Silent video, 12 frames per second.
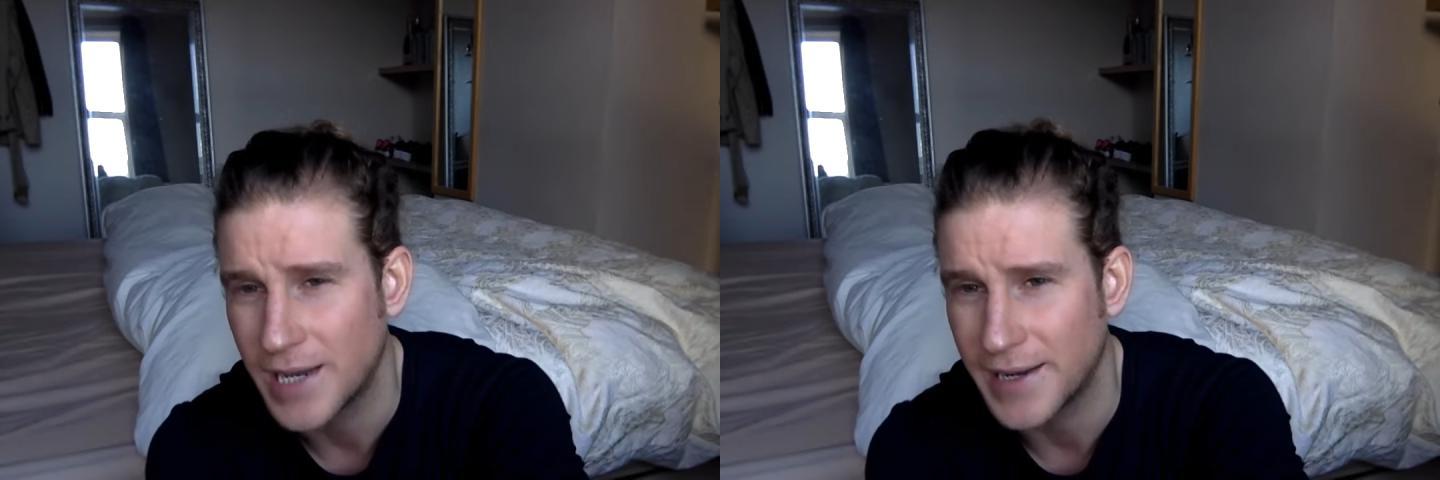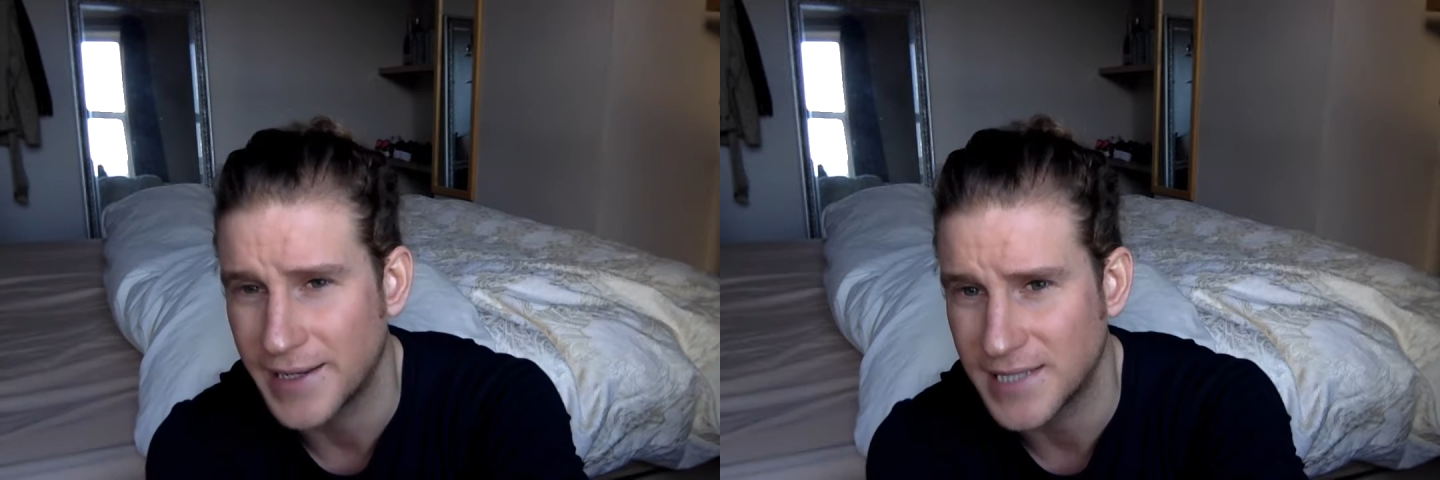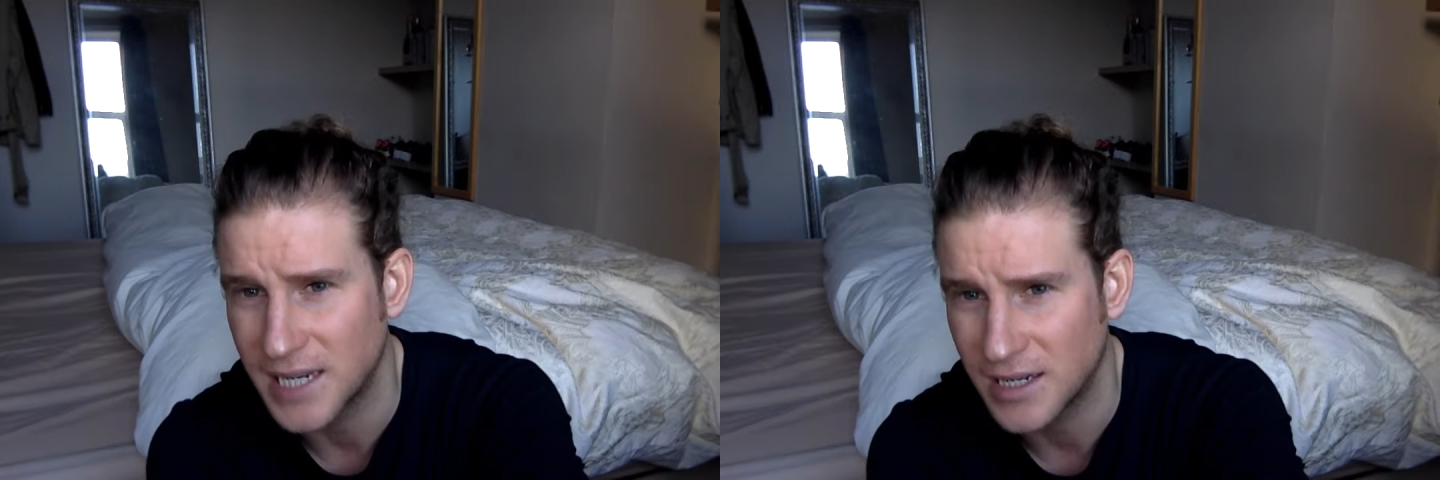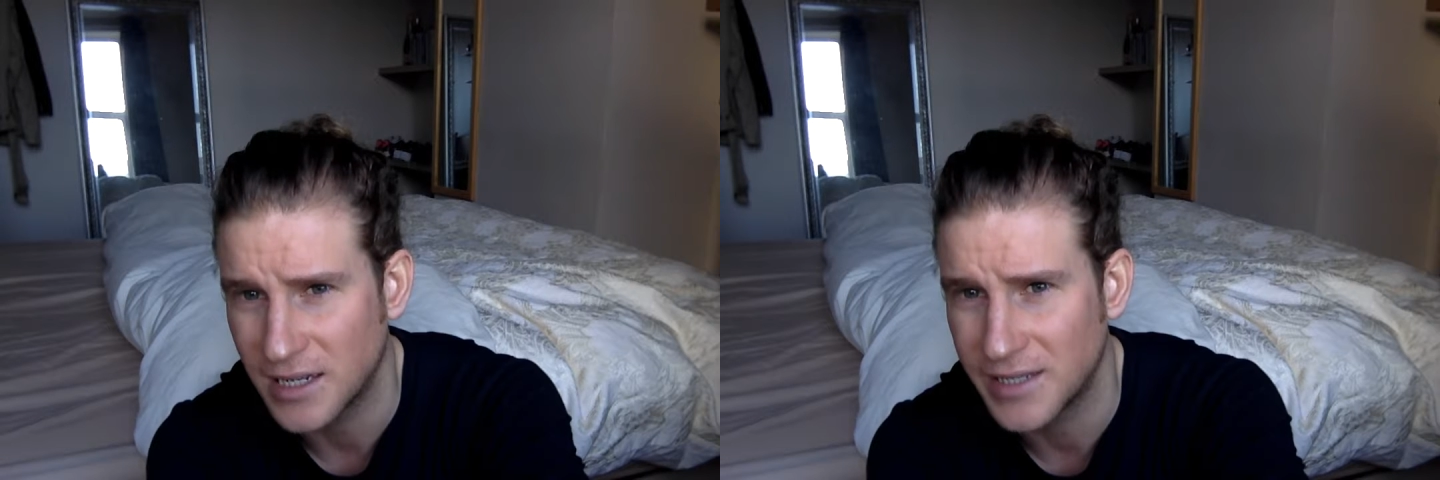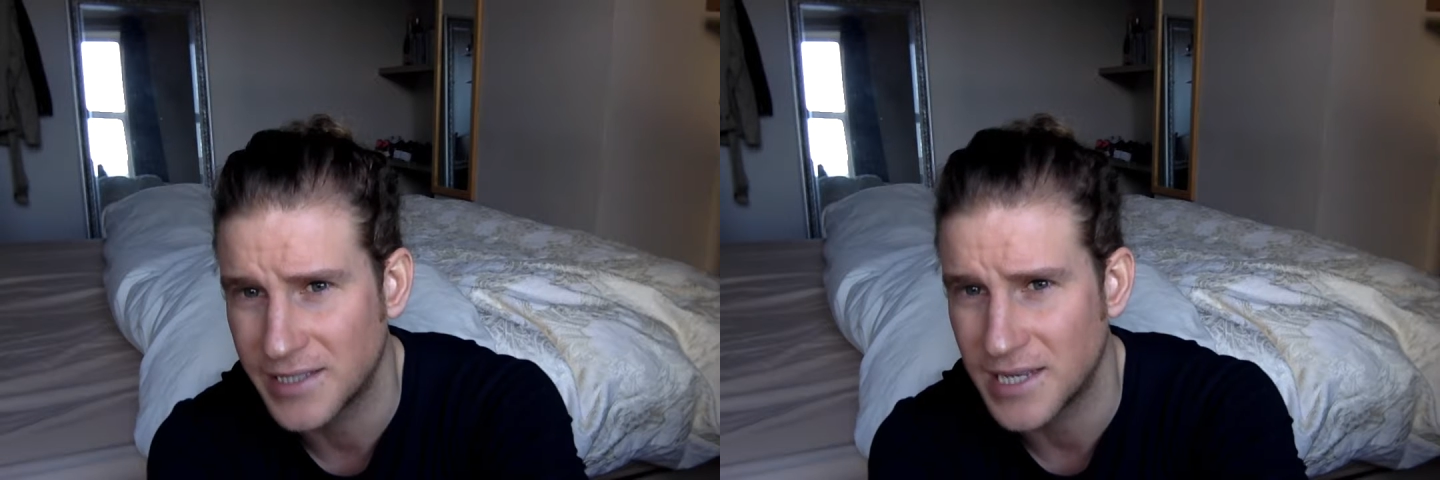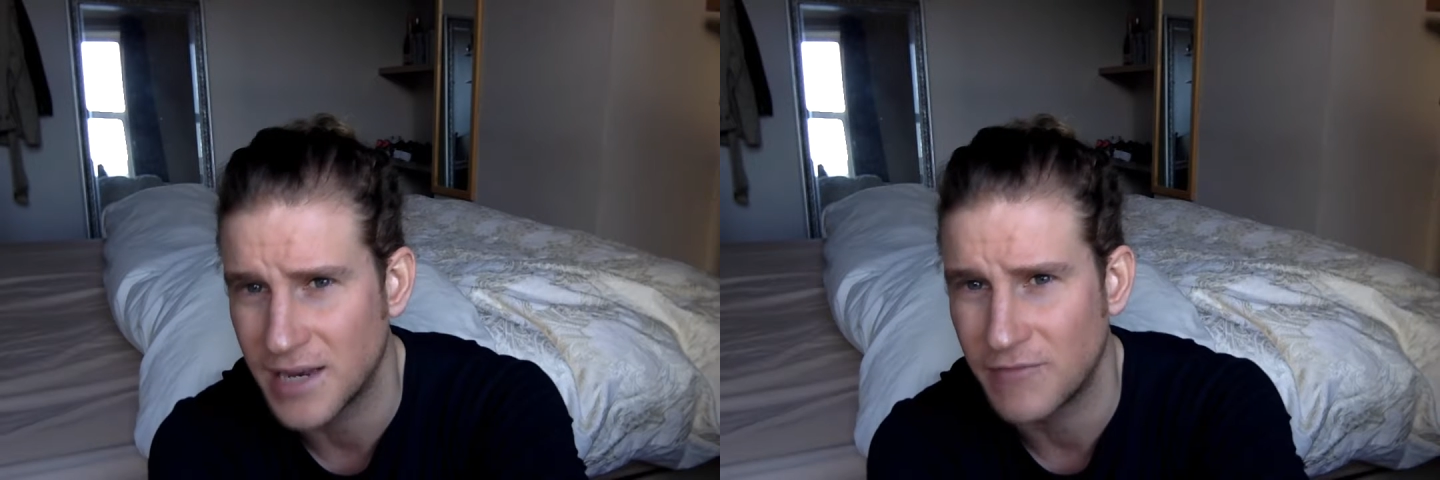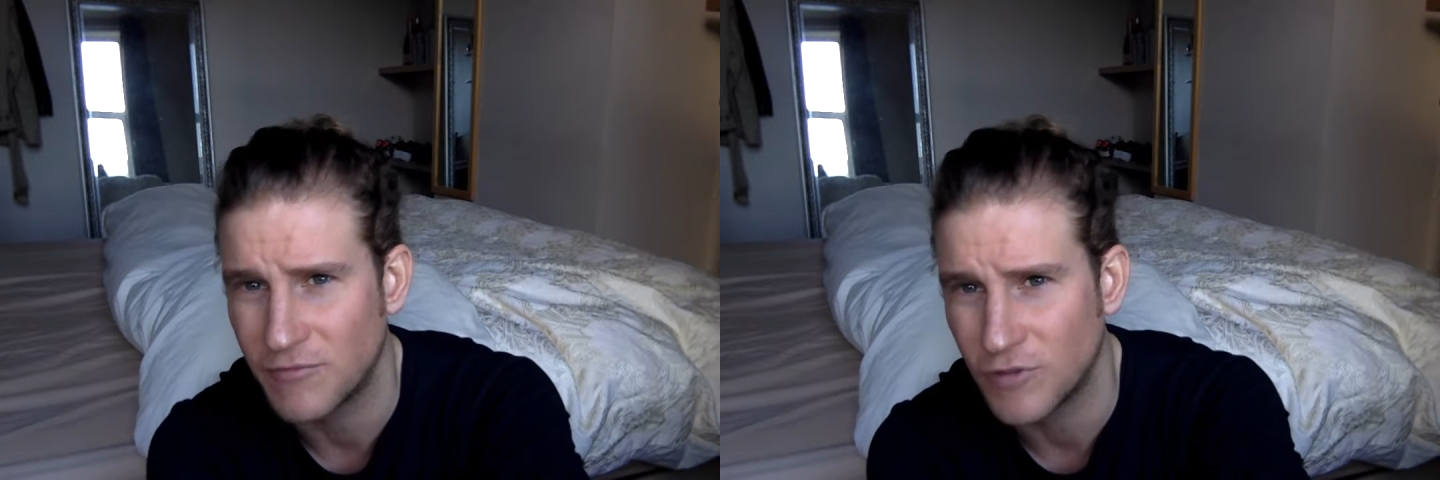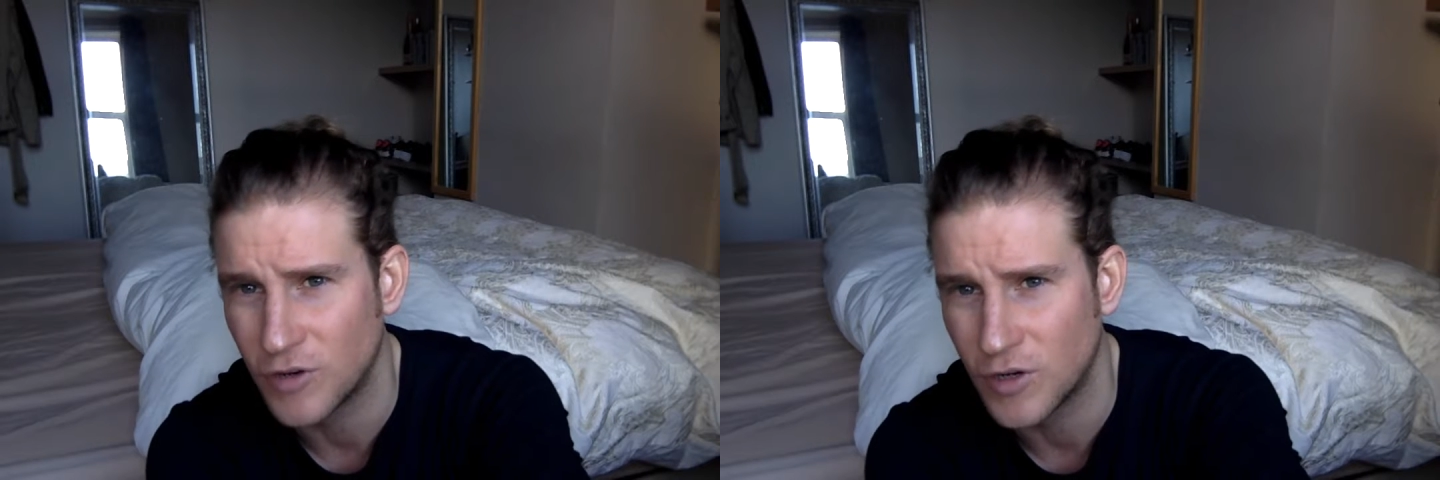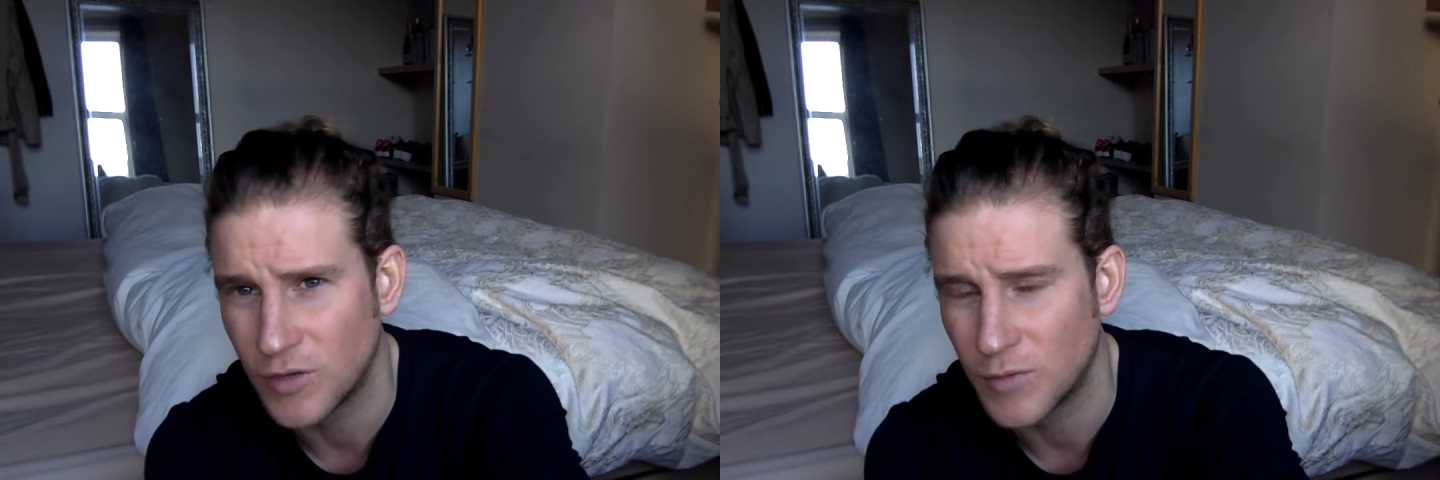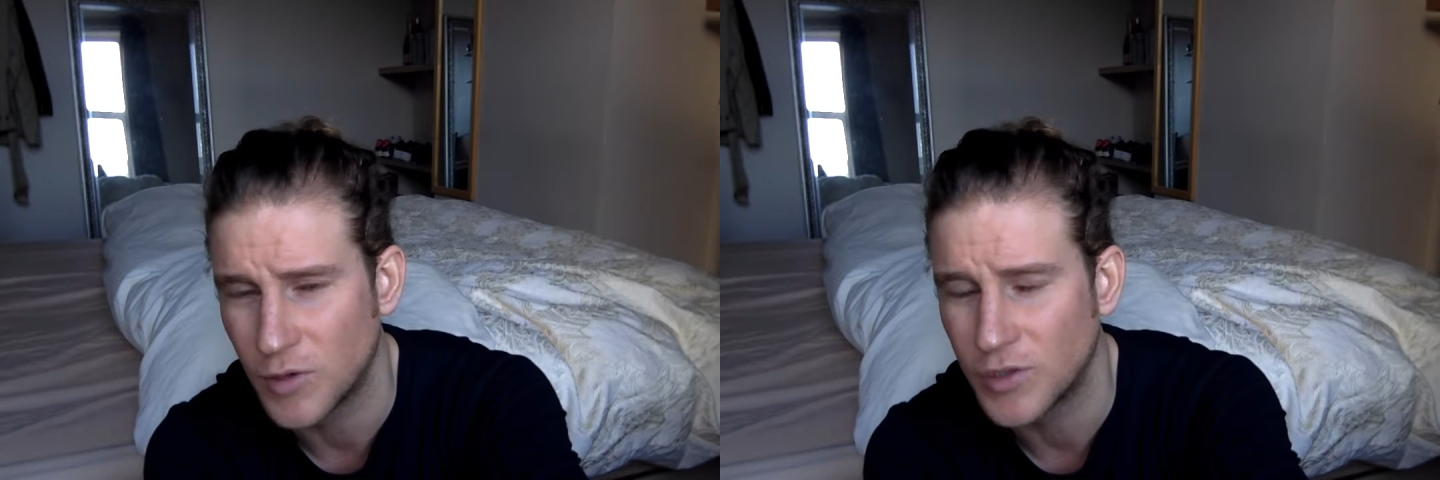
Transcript: in exactly the same room,